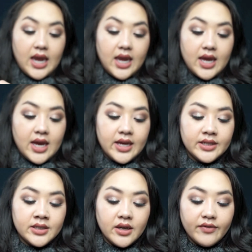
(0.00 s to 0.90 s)

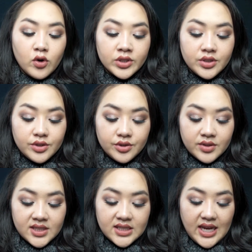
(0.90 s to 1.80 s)
and of course you
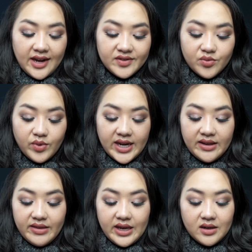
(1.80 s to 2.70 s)
just have to
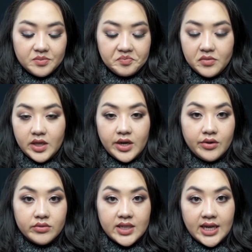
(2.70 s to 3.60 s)
wait like, you
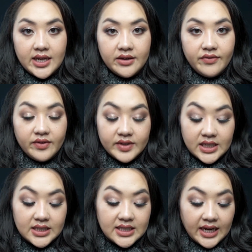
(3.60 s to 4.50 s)
know,
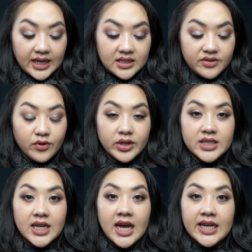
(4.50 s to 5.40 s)
10-15 seconds for it
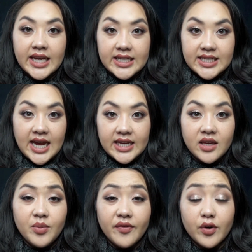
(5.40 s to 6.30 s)
to kind of get
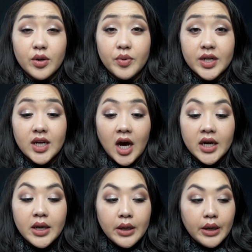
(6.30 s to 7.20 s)
tacky before you put it
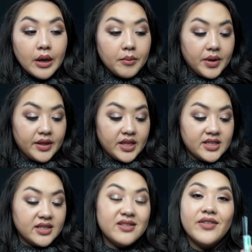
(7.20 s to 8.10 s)
on. But
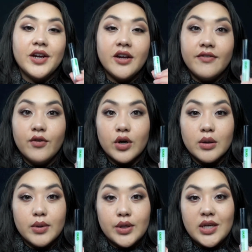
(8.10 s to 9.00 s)
this is very
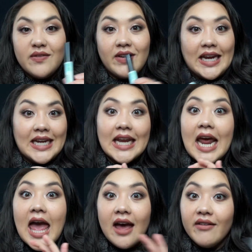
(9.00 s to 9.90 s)
affordable. You can find it
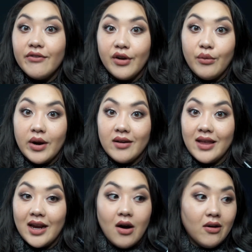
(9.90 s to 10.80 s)
everywhere,
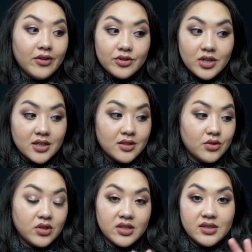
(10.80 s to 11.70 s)
like all the
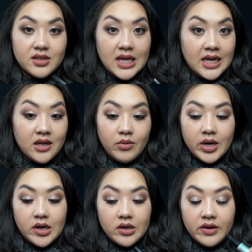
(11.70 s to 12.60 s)
drugstores,
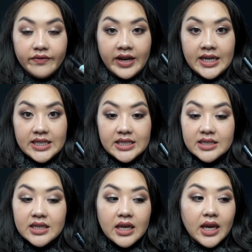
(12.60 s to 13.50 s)
anywhere you can find
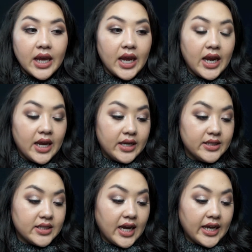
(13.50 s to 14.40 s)
it.
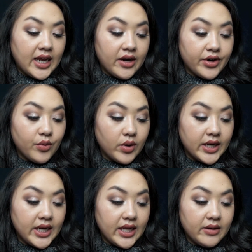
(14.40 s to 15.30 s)
And I carry
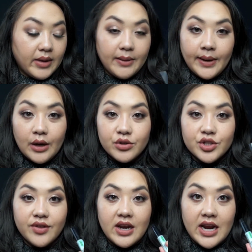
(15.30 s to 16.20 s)
one in my pouch
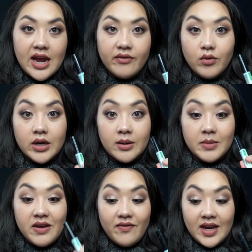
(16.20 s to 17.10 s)
and then I have one on
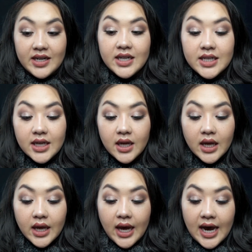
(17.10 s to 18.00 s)
my vanity.
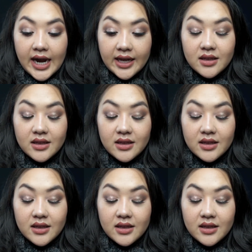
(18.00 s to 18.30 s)
I